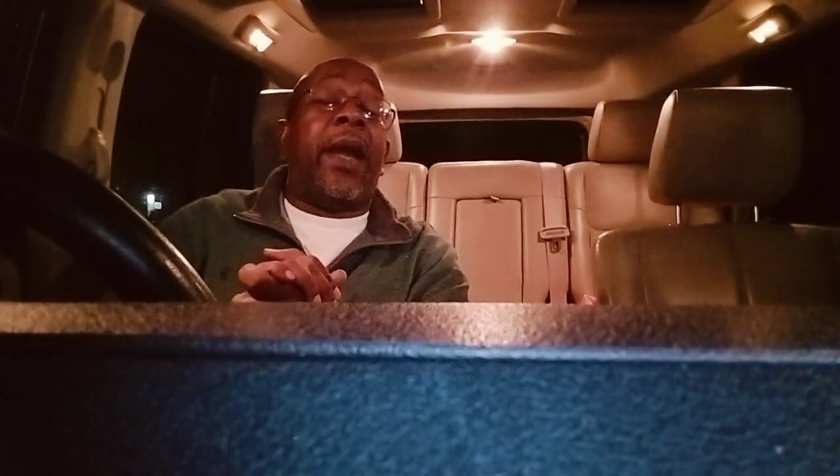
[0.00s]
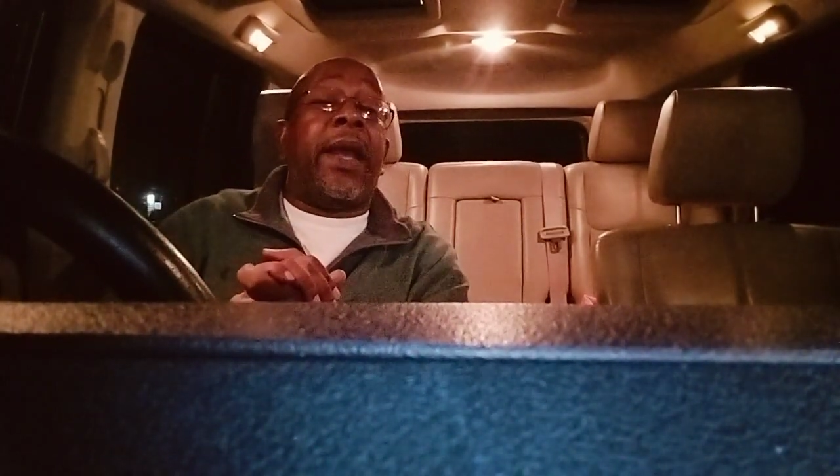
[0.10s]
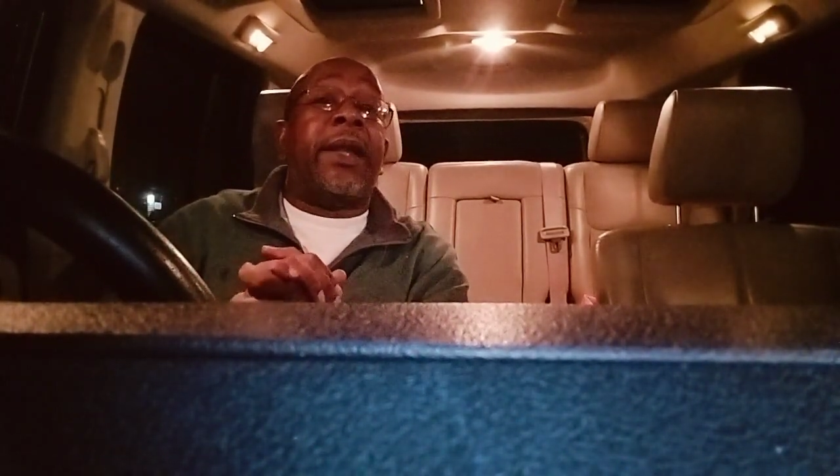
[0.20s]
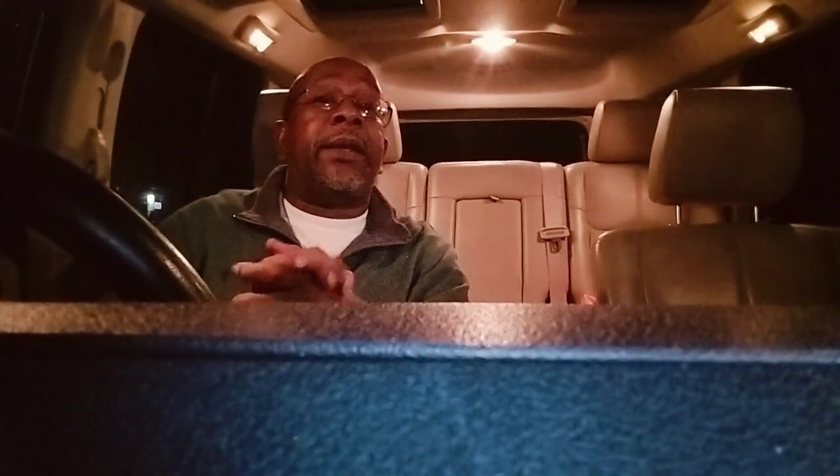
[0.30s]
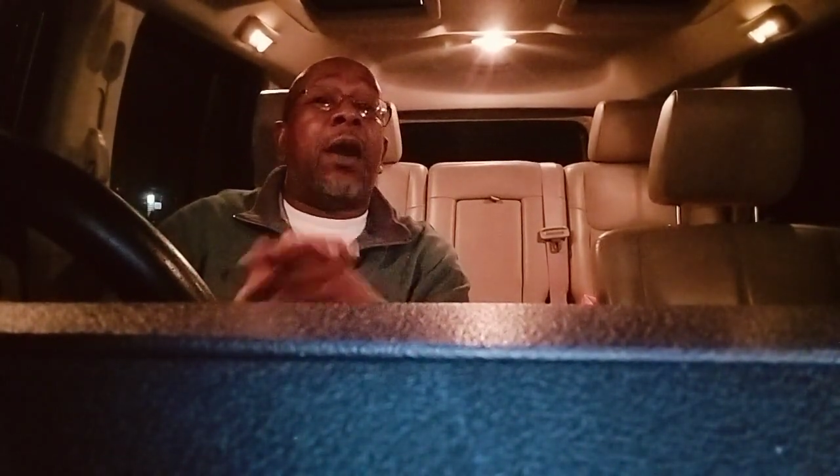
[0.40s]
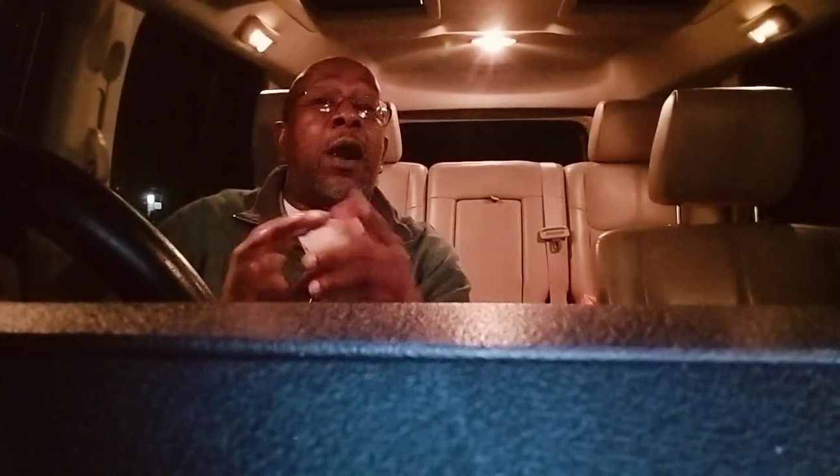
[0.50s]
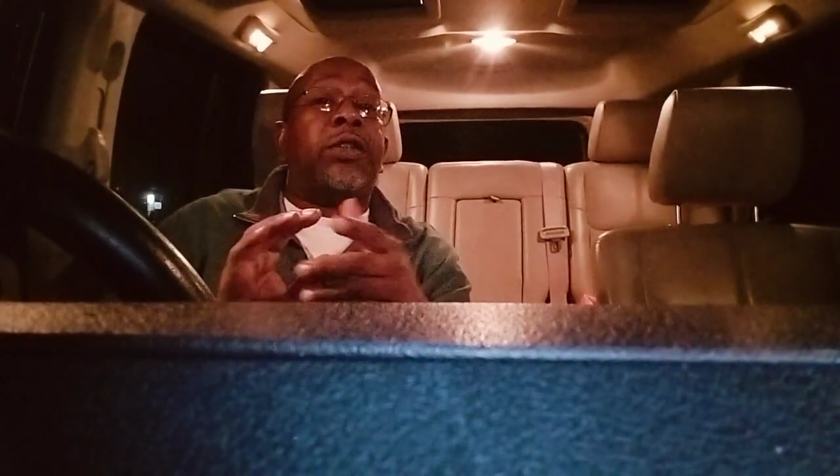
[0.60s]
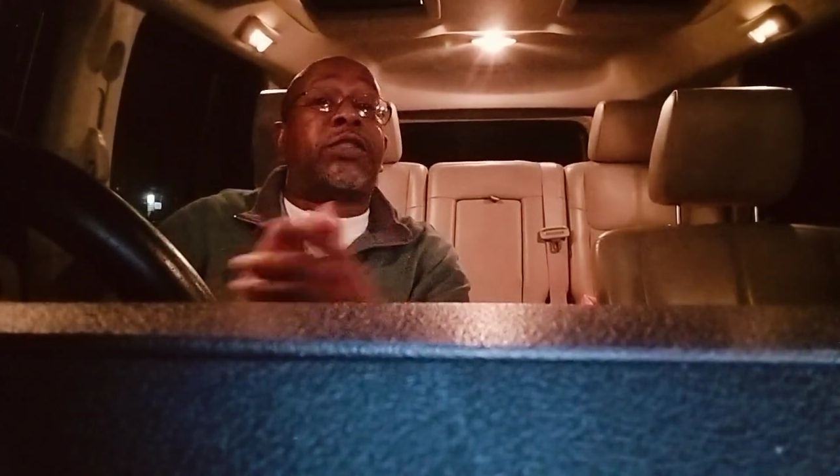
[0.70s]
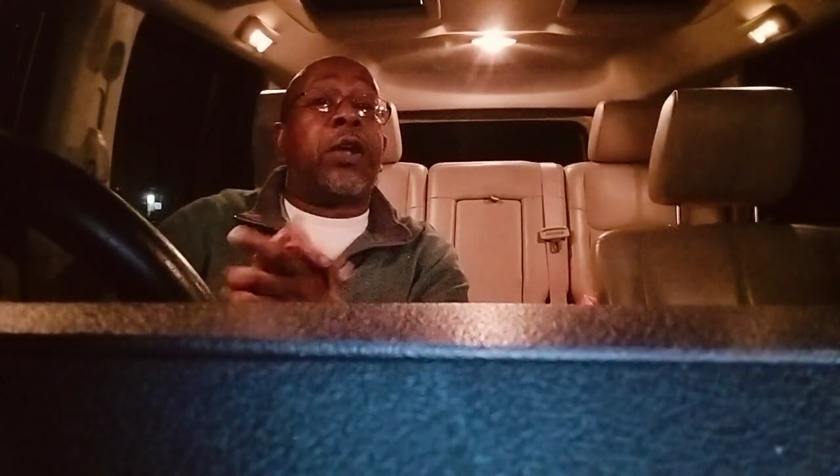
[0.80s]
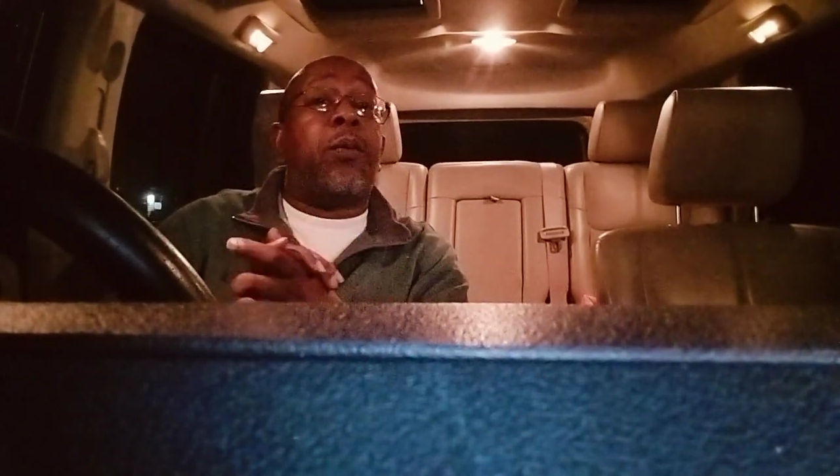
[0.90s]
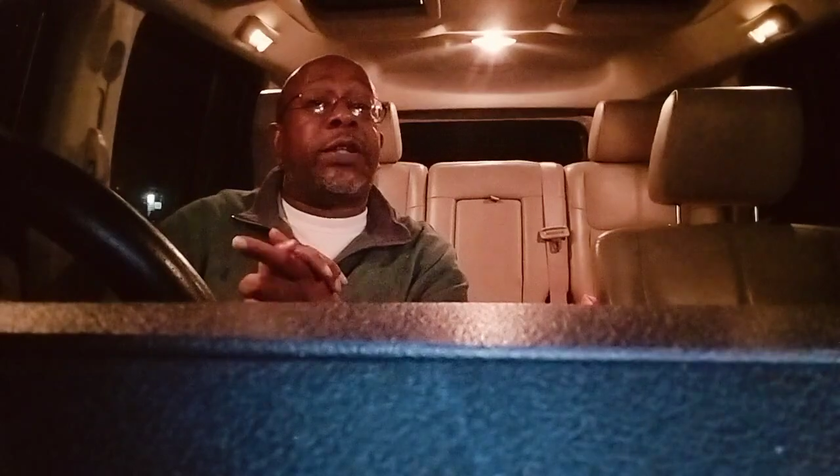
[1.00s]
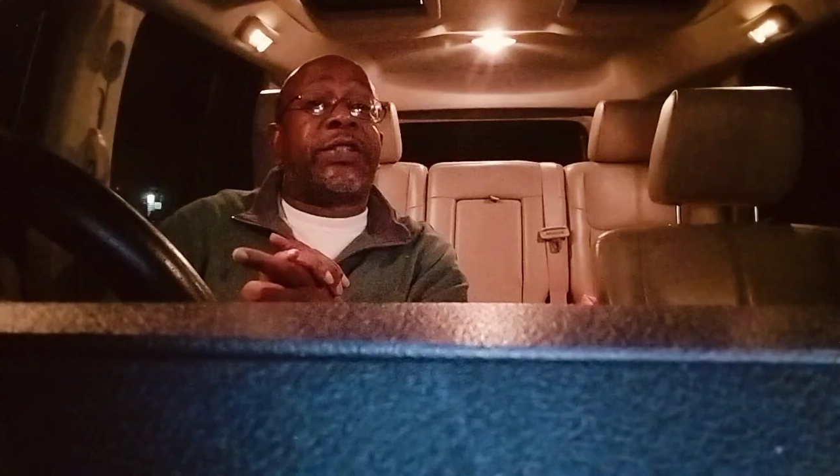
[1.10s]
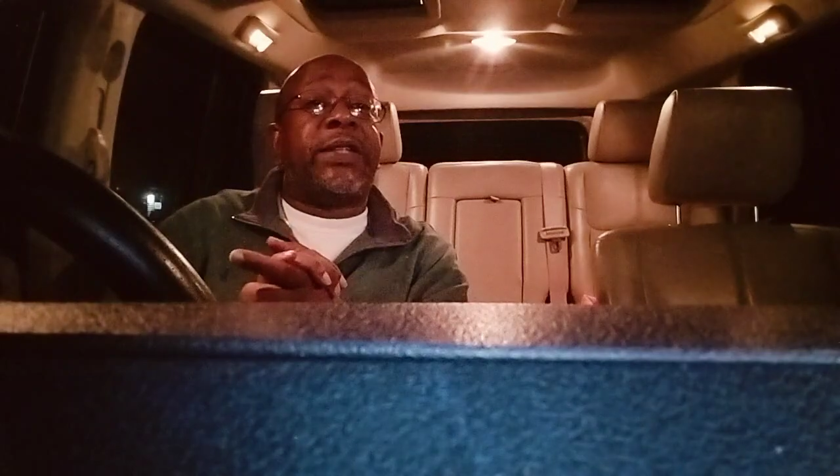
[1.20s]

Hey, also, once